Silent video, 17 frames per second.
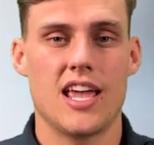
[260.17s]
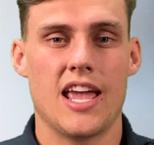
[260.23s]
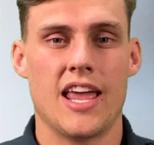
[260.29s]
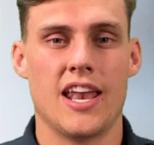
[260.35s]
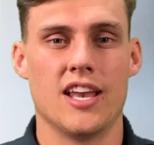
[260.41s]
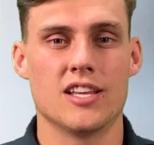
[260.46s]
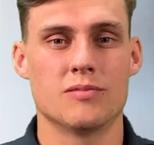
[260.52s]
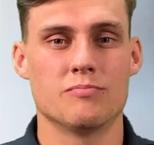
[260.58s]

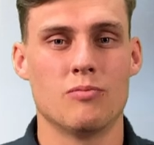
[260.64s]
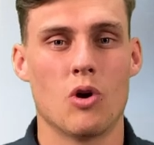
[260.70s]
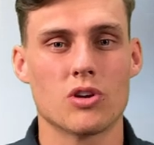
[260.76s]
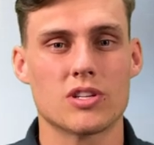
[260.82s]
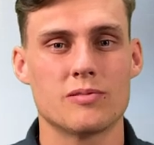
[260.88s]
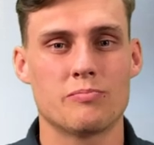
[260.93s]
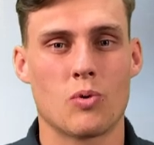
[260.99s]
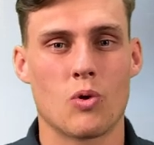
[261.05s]
And it is
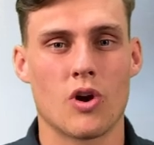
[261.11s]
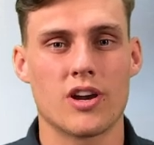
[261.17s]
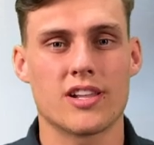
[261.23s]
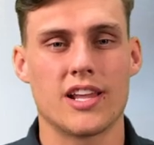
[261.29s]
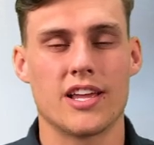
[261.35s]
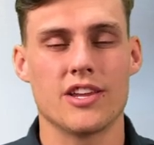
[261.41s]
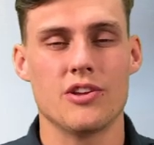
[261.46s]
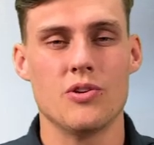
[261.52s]
most
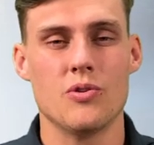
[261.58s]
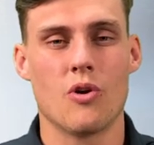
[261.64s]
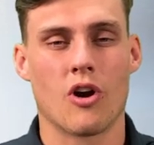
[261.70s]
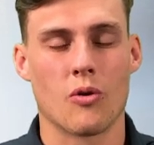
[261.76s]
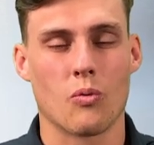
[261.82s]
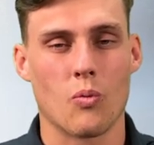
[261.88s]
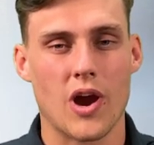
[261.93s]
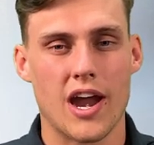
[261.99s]
important that you
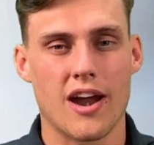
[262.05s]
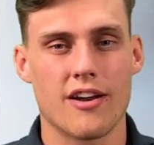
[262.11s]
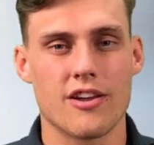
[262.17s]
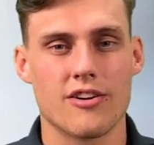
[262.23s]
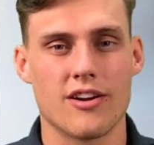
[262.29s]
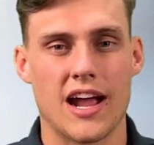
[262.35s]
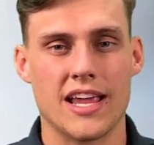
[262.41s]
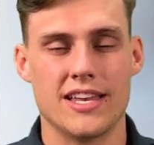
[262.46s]
are where
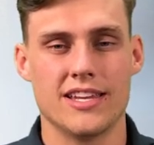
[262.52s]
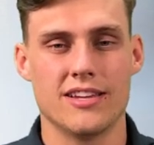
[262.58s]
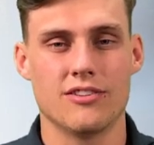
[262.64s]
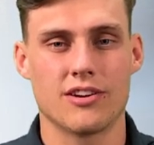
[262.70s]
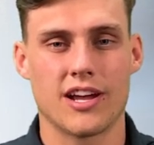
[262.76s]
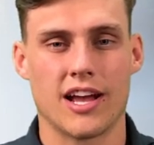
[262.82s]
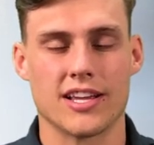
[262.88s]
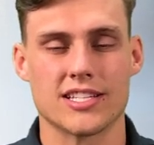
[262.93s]
your
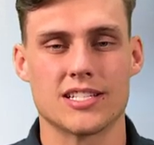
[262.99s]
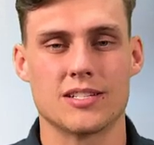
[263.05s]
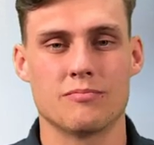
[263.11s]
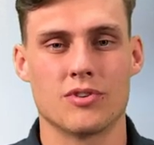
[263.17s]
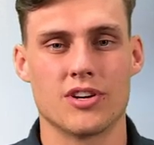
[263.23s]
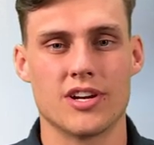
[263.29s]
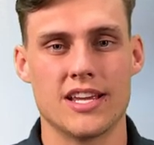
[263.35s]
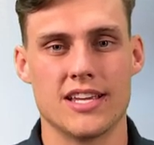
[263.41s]
ideal
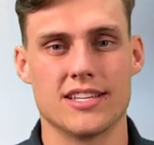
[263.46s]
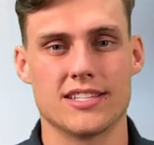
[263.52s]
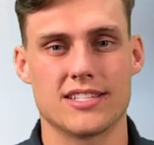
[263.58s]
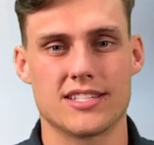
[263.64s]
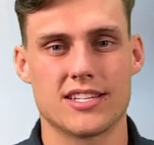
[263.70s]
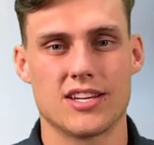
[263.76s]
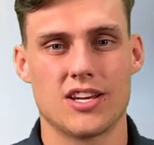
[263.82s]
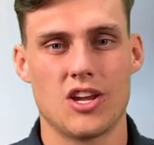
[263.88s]
customer
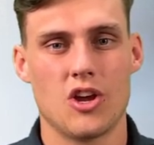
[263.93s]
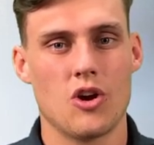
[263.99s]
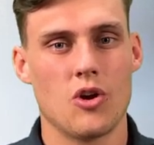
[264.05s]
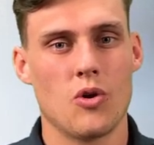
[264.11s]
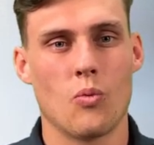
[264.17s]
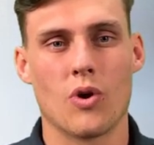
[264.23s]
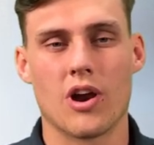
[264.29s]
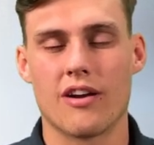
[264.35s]
is.
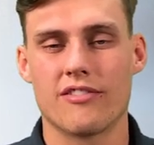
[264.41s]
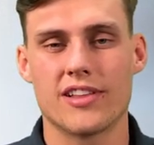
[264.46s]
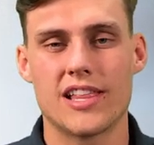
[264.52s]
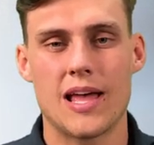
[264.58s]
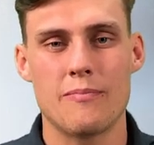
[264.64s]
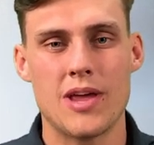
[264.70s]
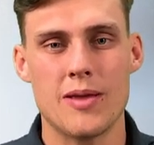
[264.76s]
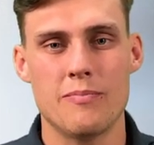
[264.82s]
Wherever
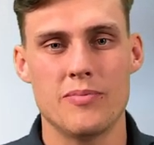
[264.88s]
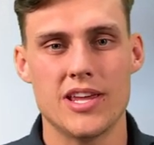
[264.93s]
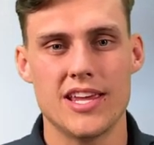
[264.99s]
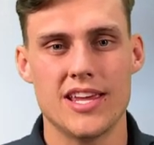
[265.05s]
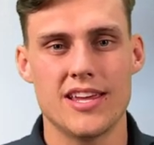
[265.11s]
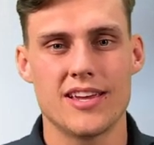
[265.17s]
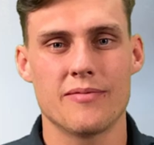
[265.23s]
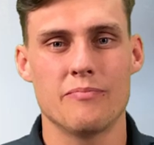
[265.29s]
that may
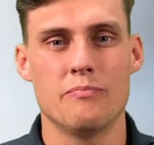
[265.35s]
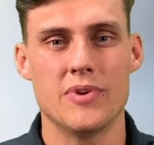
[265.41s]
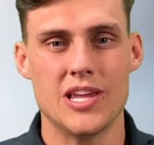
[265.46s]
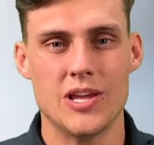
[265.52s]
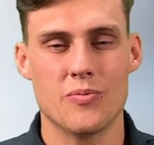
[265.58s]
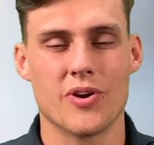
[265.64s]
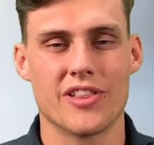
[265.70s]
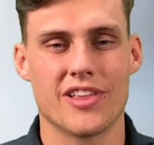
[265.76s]
be
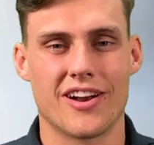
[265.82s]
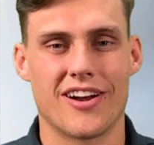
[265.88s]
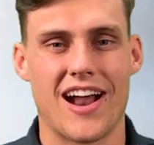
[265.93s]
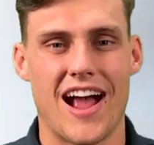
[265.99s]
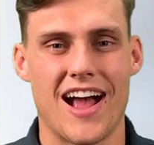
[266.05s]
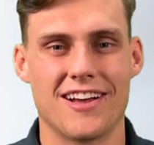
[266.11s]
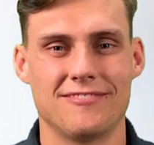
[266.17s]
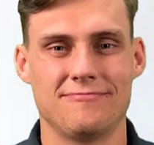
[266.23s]
where they're
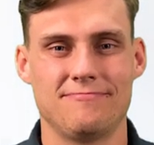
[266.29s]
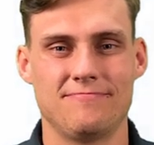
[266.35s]
at.